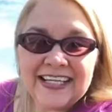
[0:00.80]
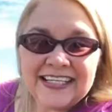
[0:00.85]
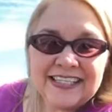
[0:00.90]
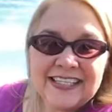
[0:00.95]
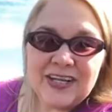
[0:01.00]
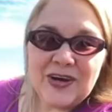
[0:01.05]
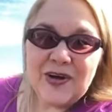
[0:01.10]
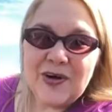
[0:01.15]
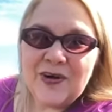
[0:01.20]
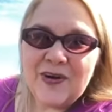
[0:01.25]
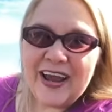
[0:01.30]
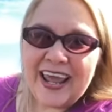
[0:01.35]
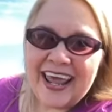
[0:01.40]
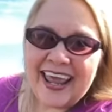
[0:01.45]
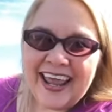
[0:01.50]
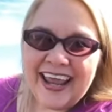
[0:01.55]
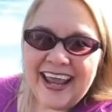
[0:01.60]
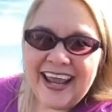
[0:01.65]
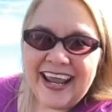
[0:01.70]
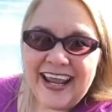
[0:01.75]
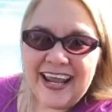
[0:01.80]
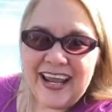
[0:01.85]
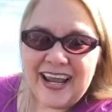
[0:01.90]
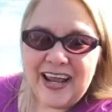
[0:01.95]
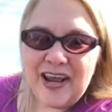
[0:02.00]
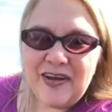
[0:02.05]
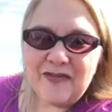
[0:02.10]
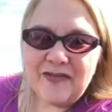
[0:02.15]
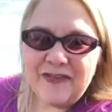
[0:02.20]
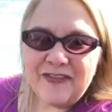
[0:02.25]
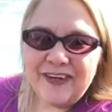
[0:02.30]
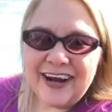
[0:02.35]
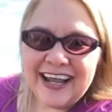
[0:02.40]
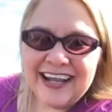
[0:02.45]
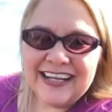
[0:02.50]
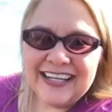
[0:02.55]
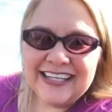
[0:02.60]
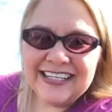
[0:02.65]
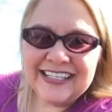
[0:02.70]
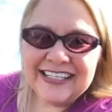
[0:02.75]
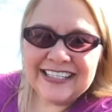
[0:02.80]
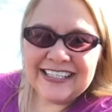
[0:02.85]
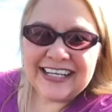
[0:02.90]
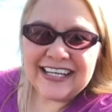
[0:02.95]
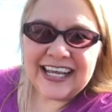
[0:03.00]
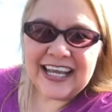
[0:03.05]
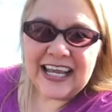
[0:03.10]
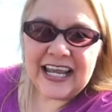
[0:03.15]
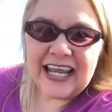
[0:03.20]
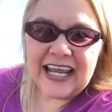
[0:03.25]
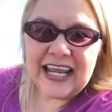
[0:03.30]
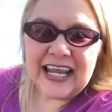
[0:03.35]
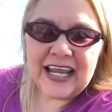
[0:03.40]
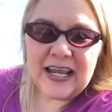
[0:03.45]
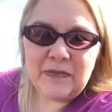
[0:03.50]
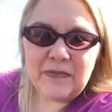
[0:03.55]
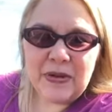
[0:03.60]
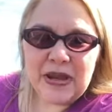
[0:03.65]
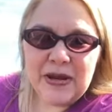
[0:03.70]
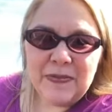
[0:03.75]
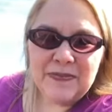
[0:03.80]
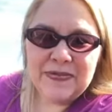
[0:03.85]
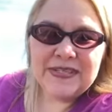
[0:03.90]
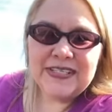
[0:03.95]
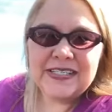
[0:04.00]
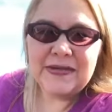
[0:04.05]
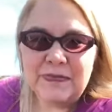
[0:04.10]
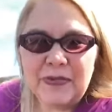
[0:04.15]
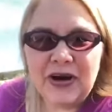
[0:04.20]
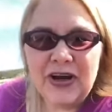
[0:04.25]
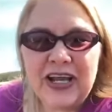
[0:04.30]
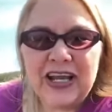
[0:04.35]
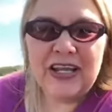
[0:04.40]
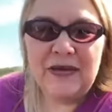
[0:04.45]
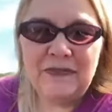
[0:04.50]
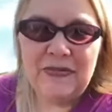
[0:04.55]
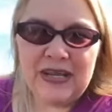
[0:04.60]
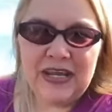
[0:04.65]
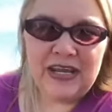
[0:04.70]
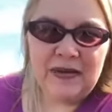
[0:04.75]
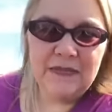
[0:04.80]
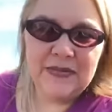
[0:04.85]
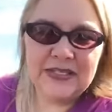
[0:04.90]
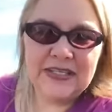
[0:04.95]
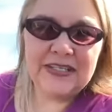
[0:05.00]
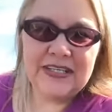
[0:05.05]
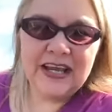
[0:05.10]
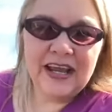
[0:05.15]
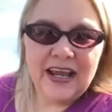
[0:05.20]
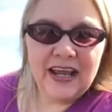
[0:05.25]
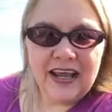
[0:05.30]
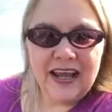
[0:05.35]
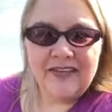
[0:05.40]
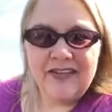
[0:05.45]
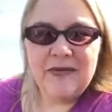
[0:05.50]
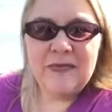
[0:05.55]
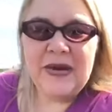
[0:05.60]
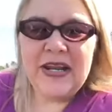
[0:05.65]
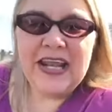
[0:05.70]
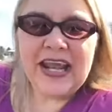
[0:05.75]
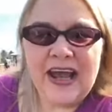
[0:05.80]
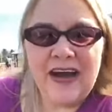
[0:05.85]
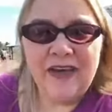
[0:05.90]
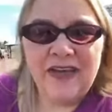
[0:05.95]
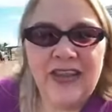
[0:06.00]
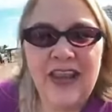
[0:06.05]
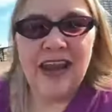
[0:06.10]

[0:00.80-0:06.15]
So hey friends, hey peeps, marketing peeps, everybody out